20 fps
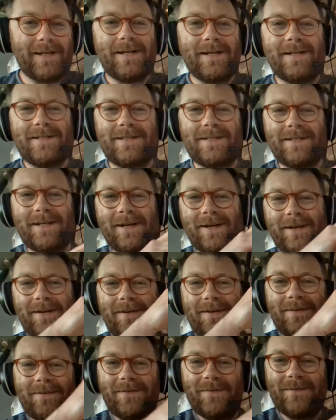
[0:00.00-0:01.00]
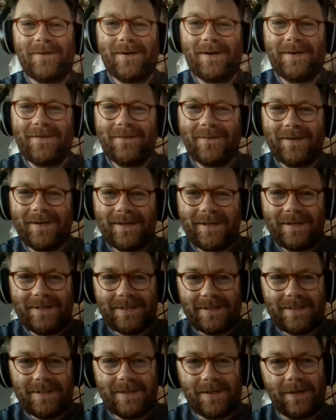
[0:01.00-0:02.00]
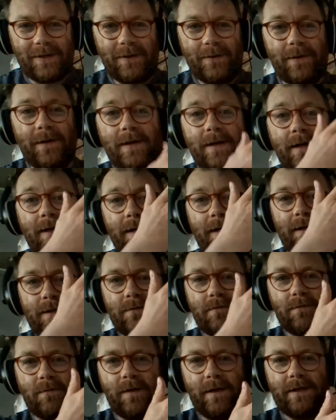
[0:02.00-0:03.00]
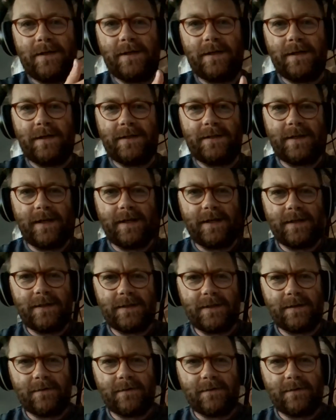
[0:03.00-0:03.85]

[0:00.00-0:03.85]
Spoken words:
So what I want you to do is write down a sentence.